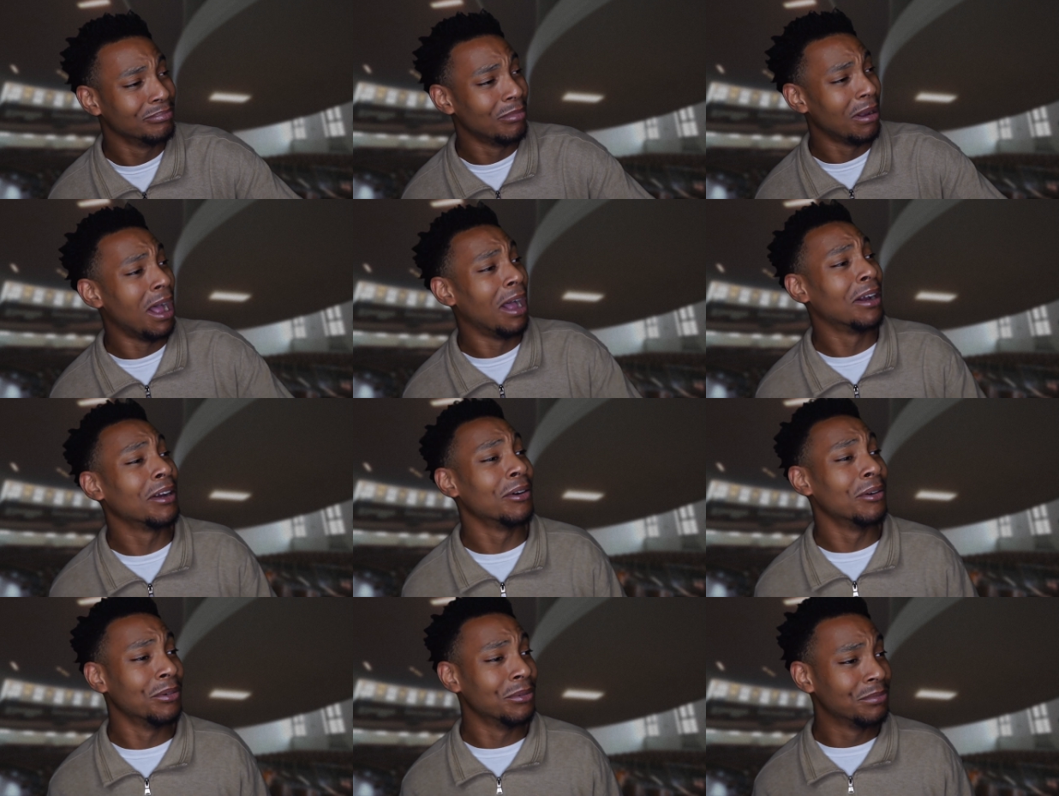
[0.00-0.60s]

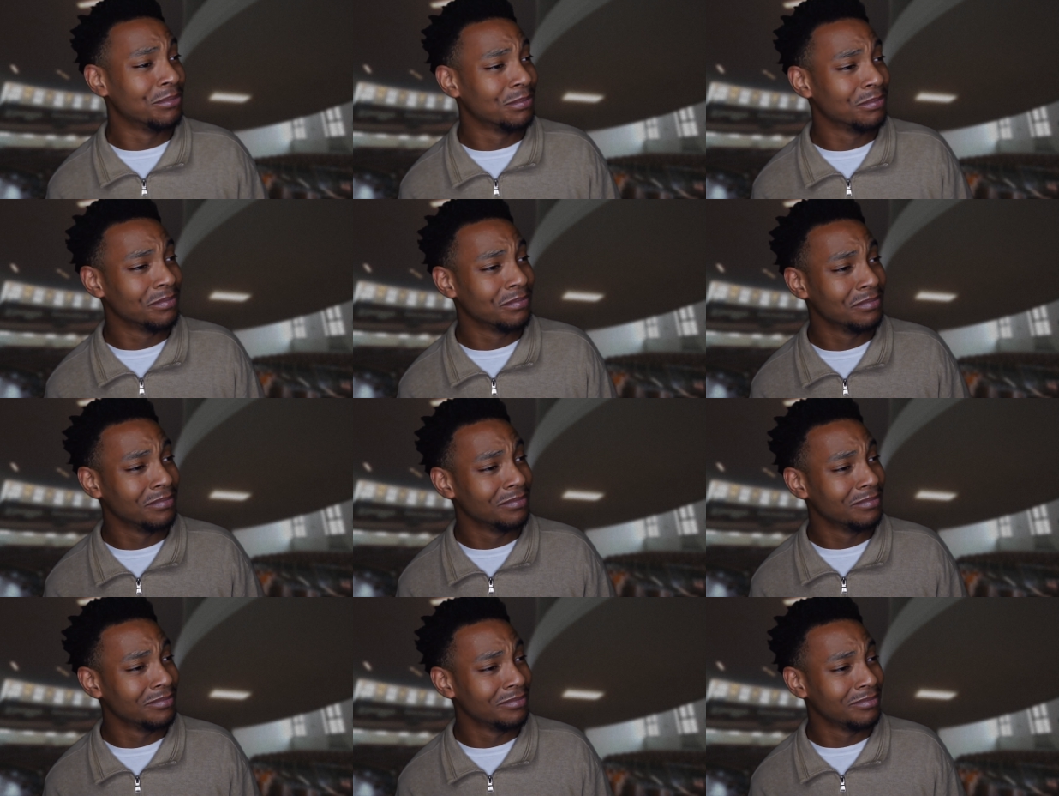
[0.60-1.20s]
uncle.
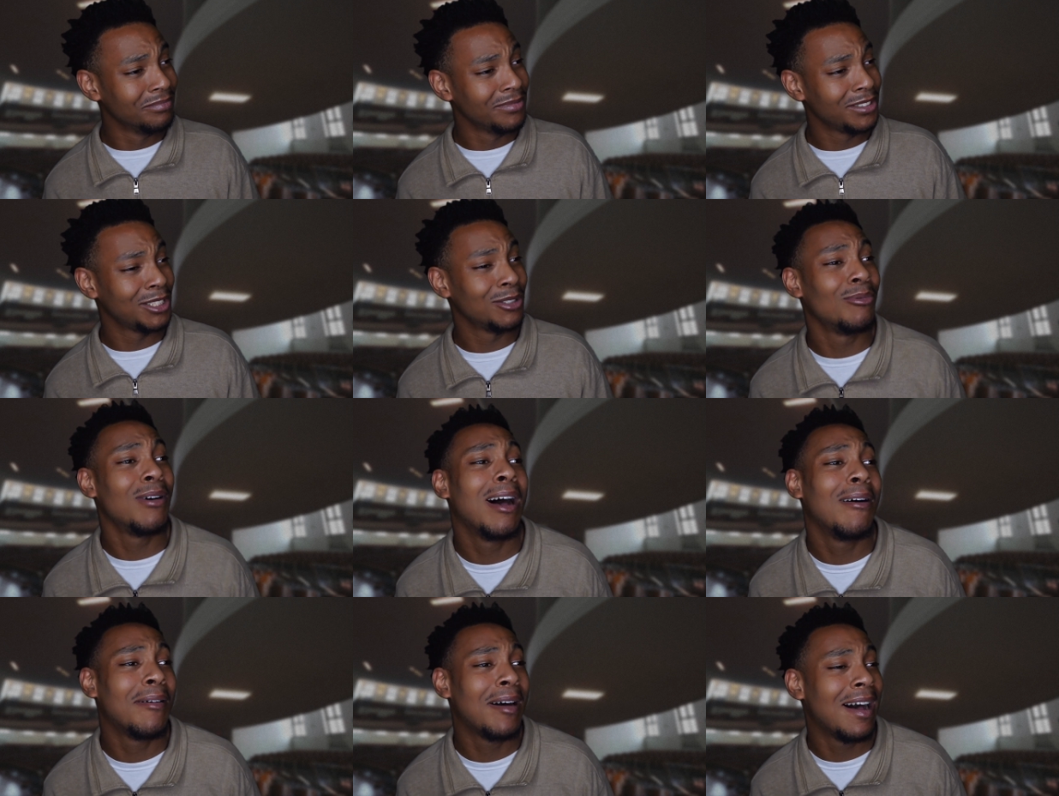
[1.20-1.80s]

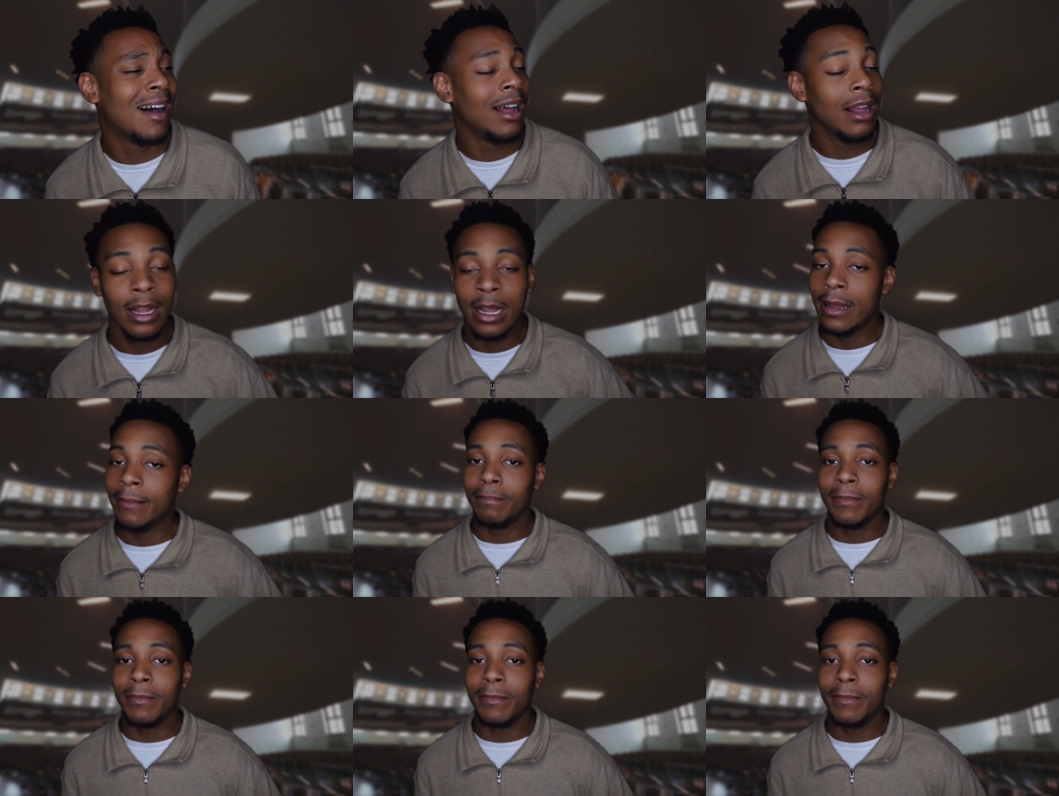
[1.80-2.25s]
Chihuahua.